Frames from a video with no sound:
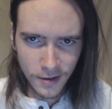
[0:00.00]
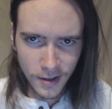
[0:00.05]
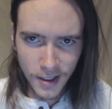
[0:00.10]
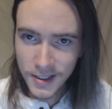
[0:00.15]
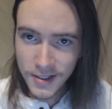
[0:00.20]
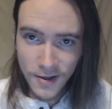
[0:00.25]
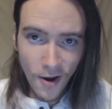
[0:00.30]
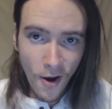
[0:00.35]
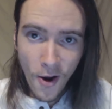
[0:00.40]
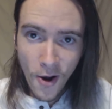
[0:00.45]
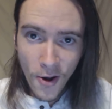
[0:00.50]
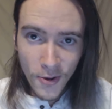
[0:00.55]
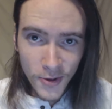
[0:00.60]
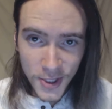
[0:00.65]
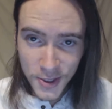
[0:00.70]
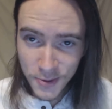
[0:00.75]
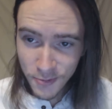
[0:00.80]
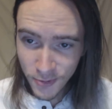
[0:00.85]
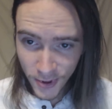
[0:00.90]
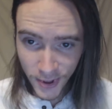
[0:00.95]
Because all
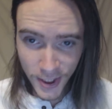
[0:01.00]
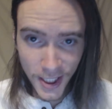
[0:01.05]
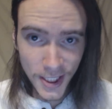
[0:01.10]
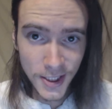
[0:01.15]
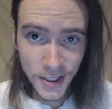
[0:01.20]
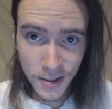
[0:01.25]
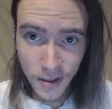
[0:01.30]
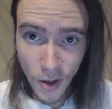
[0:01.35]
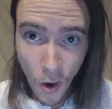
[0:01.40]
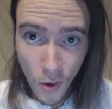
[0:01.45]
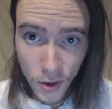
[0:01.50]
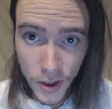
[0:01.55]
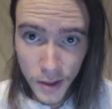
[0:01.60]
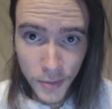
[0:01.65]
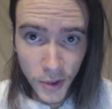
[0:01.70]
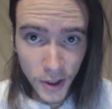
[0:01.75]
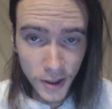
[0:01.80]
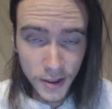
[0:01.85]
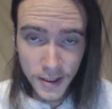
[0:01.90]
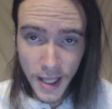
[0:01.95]
these religious holy
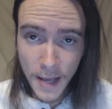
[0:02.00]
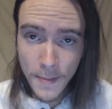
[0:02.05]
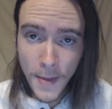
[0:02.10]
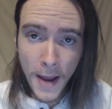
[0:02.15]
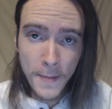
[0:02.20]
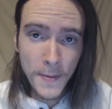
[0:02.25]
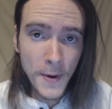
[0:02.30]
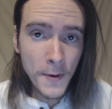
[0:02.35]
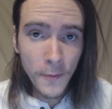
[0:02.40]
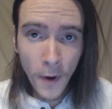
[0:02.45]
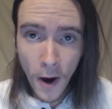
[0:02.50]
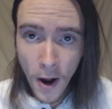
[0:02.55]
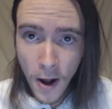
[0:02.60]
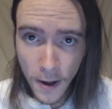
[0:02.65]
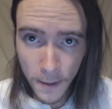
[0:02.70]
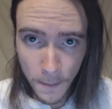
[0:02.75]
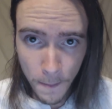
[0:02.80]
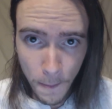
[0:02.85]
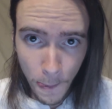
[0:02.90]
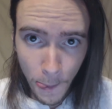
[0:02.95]
books, they might be
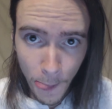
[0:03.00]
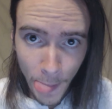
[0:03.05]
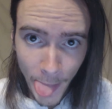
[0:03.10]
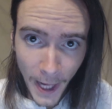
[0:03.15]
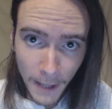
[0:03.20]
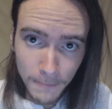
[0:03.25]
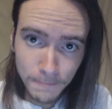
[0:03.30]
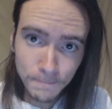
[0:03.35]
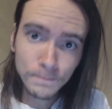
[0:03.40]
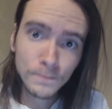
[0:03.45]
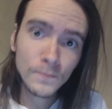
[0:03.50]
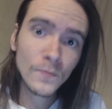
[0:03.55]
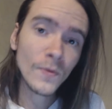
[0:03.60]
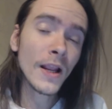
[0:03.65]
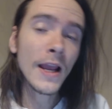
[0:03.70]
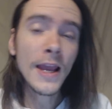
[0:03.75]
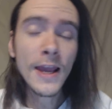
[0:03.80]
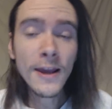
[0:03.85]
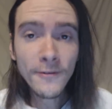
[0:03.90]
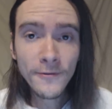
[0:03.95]
wrong.
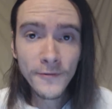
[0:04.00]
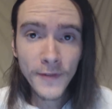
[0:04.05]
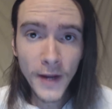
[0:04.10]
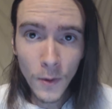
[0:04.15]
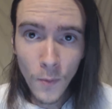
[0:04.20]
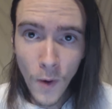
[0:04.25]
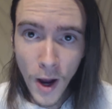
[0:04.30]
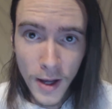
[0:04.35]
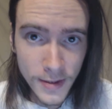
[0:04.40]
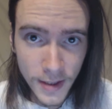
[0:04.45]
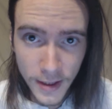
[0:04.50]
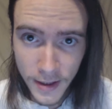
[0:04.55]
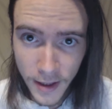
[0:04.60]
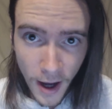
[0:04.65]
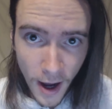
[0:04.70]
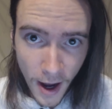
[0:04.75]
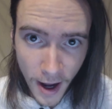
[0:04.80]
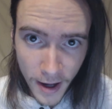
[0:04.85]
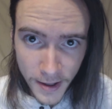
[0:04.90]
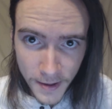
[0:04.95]
If there was a
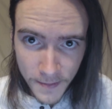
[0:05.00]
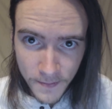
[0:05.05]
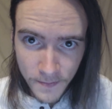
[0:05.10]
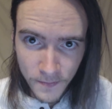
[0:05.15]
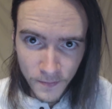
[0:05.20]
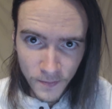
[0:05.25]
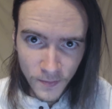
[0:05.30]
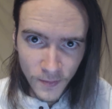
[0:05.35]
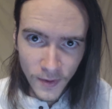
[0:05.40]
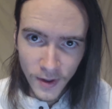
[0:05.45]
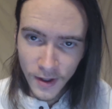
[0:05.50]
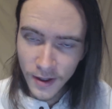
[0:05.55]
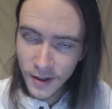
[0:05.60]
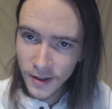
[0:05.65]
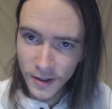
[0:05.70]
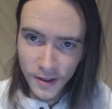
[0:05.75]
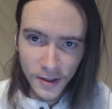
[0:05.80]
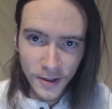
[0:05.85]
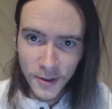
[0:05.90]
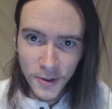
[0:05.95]
God,
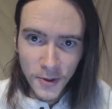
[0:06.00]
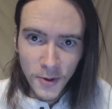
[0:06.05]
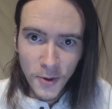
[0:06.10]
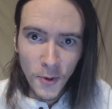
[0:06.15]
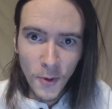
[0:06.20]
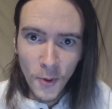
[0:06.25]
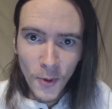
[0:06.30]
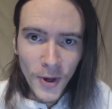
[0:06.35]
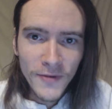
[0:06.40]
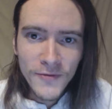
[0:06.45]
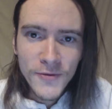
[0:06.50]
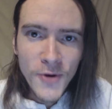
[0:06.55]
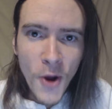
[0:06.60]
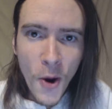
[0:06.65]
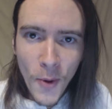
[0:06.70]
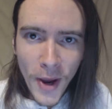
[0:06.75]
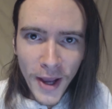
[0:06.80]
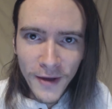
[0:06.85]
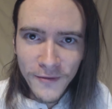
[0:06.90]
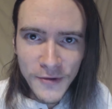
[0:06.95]
we have
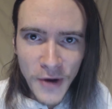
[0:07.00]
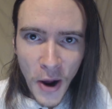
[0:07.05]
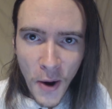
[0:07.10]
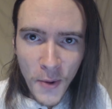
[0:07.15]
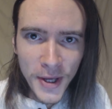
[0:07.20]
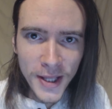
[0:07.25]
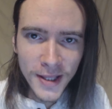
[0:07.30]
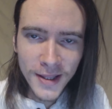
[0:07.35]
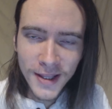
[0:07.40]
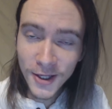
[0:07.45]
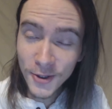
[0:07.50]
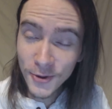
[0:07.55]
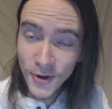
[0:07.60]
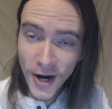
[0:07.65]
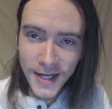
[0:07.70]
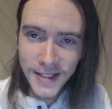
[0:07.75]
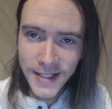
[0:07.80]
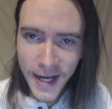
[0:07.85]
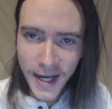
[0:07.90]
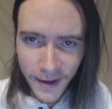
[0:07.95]
no way of knowing the
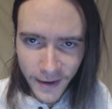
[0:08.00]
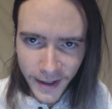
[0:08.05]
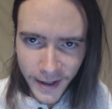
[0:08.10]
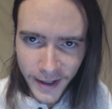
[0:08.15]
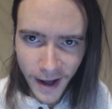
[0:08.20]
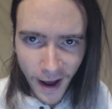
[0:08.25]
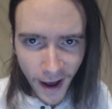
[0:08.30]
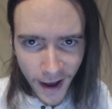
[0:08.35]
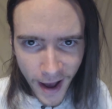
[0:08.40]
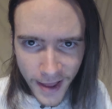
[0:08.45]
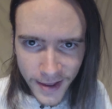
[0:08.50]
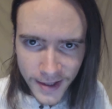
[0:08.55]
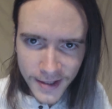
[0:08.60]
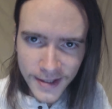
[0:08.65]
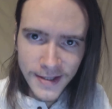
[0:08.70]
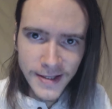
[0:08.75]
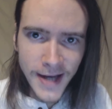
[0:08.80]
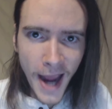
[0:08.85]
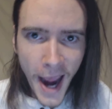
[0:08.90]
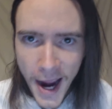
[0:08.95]
criteria and the
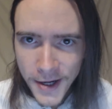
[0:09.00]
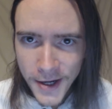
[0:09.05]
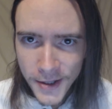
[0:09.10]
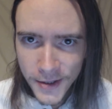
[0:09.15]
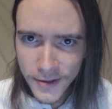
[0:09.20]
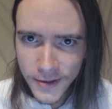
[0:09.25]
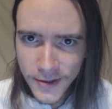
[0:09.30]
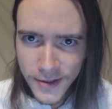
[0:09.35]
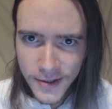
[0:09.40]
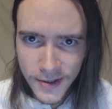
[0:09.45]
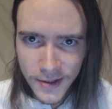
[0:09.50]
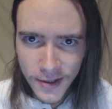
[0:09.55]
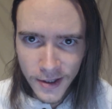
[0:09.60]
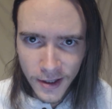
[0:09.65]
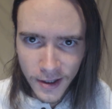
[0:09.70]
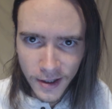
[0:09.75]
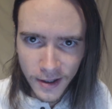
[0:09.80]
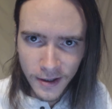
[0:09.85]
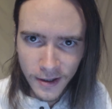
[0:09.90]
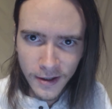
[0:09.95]
standards
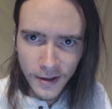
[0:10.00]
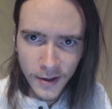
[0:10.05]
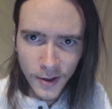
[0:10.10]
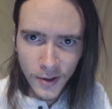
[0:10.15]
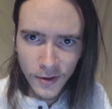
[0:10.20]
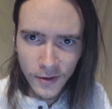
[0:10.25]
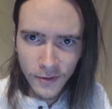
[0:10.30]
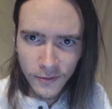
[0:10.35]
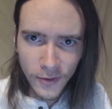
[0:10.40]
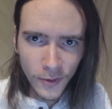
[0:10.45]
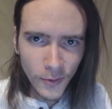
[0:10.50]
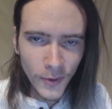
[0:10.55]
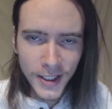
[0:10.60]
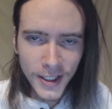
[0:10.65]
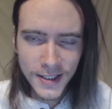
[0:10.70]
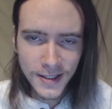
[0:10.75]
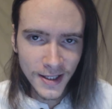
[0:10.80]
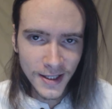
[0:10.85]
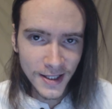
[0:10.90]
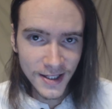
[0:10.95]
for
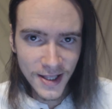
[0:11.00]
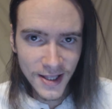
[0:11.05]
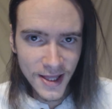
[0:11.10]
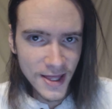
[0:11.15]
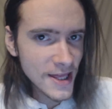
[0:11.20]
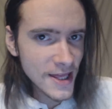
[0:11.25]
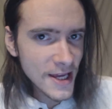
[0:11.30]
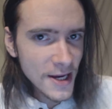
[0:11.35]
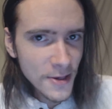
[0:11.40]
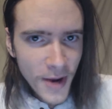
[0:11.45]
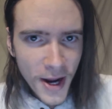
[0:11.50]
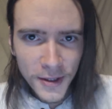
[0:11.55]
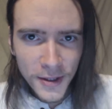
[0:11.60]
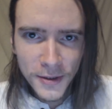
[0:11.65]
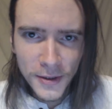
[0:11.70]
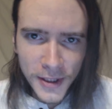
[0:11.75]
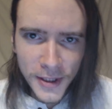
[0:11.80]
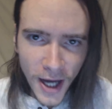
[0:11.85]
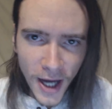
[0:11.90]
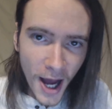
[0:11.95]
which this
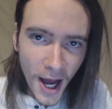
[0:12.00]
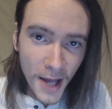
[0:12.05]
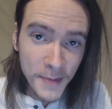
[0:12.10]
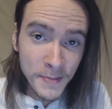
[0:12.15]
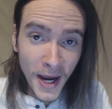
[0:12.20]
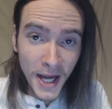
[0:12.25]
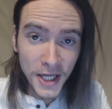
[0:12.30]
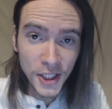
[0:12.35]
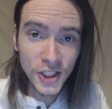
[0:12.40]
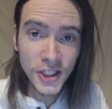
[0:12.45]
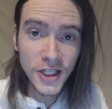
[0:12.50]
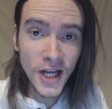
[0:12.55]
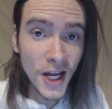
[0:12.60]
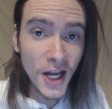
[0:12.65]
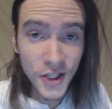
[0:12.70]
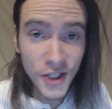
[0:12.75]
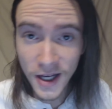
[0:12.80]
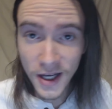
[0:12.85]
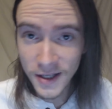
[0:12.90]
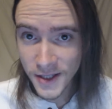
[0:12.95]
theoretical God might
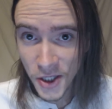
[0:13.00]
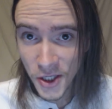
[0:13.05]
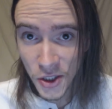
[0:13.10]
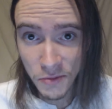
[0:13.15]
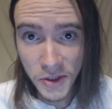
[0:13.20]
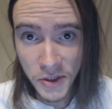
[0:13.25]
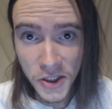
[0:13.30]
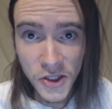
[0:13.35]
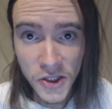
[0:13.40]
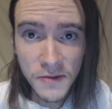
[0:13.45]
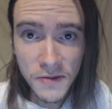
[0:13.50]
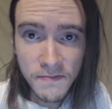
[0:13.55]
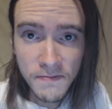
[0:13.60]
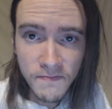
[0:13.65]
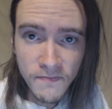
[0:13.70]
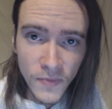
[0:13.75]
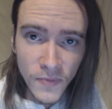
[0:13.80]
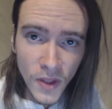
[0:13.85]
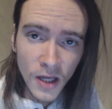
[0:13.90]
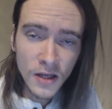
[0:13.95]
judge us humans.
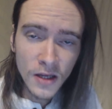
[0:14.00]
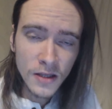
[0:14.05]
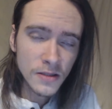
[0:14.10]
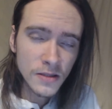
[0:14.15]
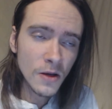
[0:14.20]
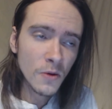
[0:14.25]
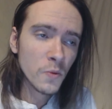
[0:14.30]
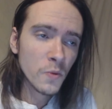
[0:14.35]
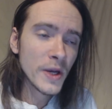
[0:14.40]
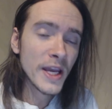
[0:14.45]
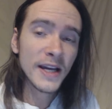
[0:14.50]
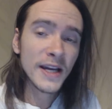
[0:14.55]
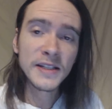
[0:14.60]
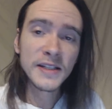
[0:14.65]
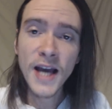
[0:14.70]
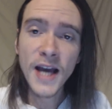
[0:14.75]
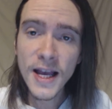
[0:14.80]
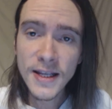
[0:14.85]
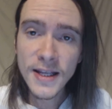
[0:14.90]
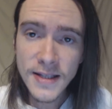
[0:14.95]
So we
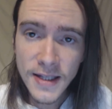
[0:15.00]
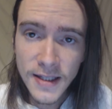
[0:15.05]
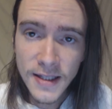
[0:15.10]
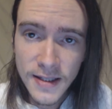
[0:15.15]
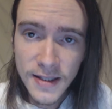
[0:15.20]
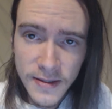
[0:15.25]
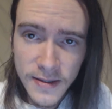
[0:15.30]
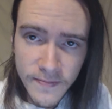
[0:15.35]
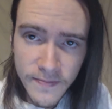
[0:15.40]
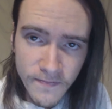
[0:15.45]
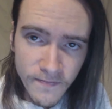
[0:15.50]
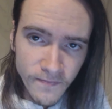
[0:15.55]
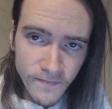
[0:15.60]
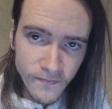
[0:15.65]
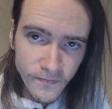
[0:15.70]
agnostics,